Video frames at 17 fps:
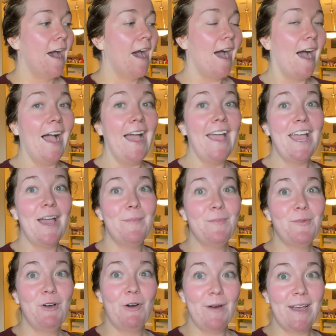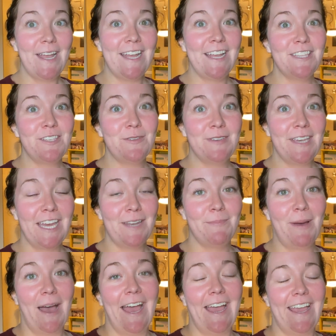I am going to
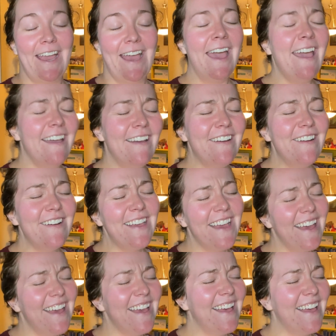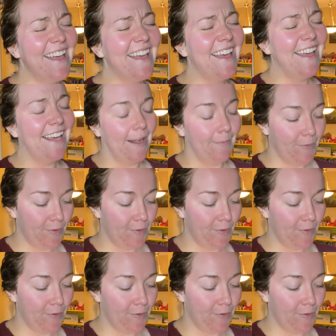get my haircut.